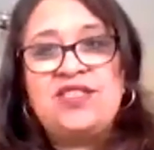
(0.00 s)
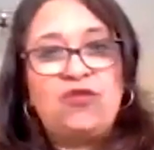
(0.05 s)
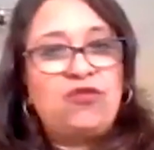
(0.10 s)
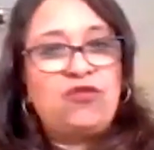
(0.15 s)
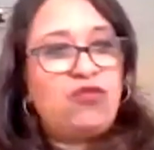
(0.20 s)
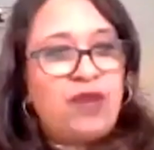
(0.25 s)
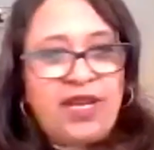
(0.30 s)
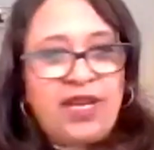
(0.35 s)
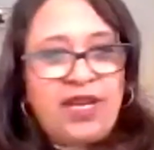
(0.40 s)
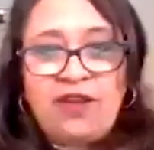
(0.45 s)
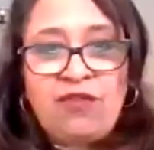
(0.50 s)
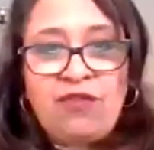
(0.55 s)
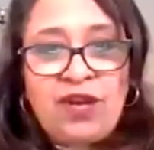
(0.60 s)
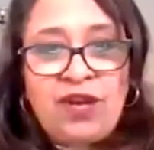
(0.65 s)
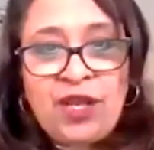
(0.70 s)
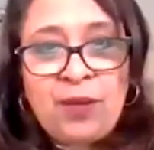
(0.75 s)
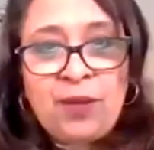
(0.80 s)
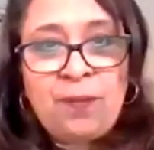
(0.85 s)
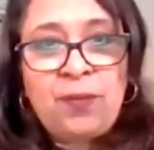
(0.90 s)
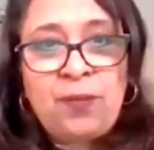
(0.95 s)
are really,
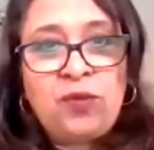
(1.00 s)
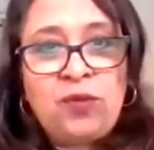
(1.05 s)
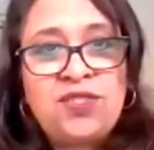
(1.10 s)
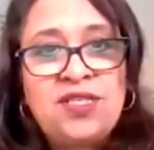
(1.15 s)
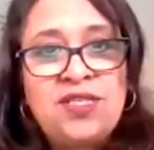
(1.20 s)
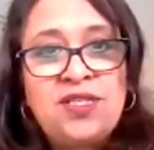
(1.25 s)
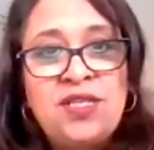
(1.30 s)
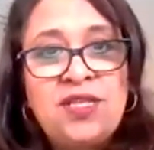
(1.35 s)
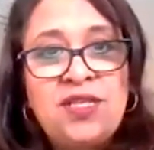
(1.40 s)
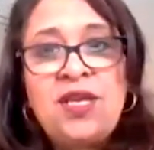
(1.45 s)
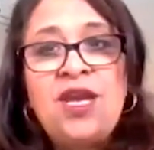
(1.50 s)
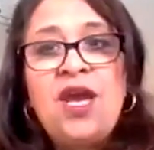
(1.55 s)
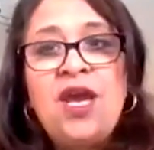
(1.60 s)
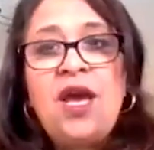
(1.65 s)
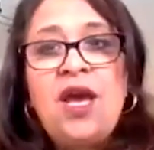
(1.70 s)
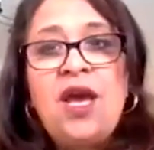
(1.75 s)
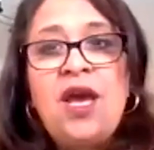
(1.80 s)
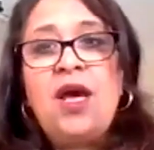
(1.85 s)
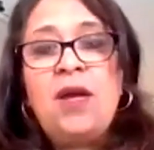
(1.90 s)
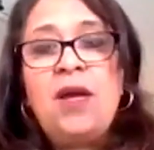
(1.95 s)
really important.
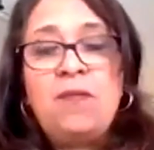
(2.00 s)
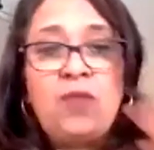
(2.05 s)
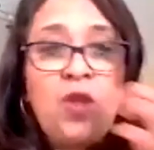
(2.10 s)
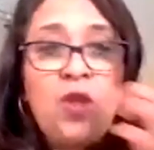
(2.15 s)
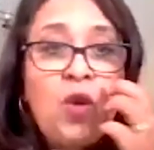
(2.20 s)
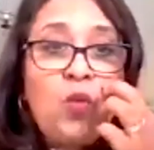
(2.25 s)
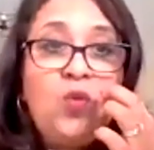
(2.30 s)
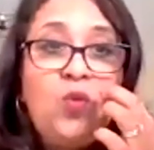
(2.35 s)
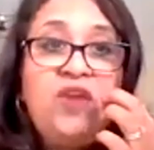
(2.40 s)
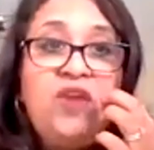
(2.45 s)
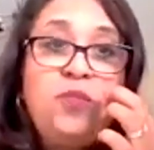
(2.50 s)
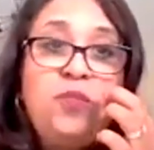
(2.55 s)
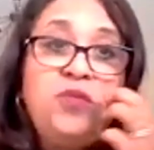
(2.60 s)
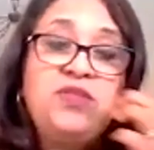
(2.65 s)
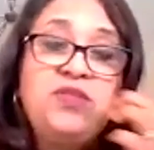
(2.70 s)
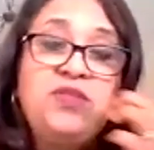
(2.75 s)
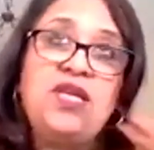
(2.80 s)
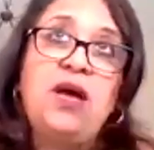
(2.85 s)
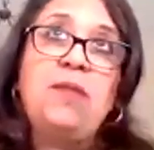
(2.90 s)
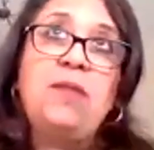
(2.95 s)
We've
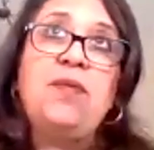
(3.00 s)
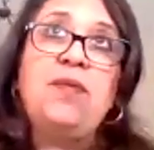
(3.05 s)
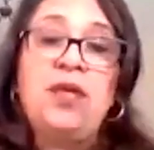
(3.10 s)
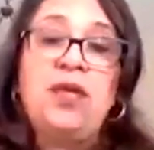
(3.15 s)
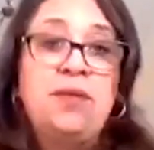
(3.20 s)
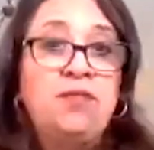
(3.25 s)
put up